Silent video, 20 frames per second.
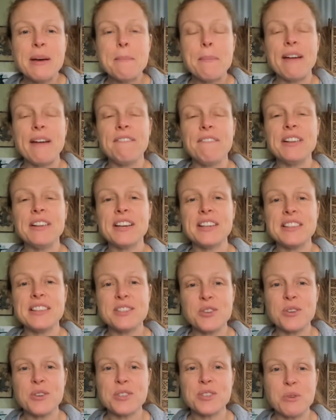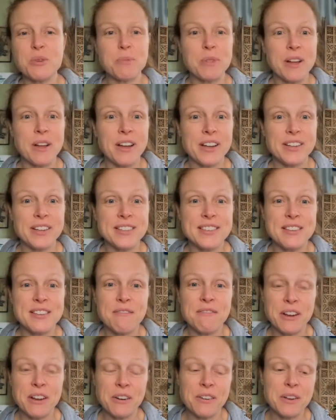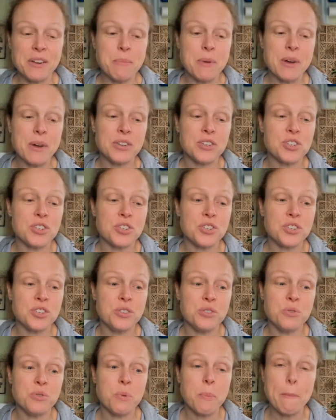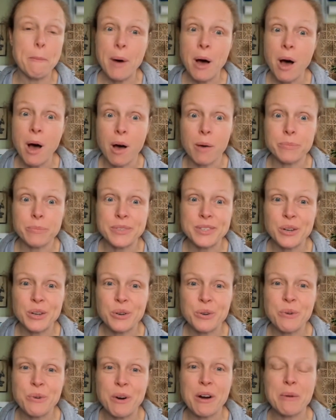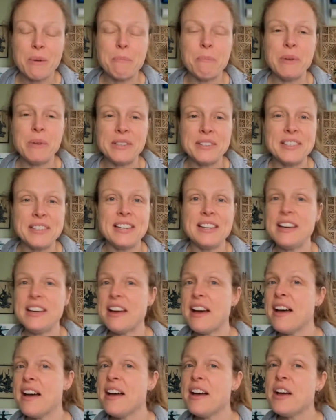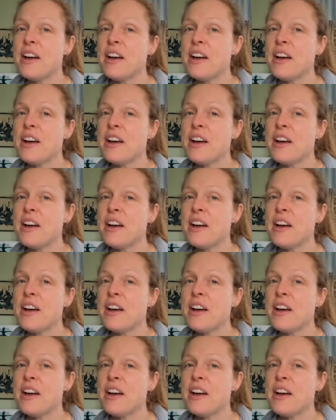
But I feel like this also applies very much to moms who are busy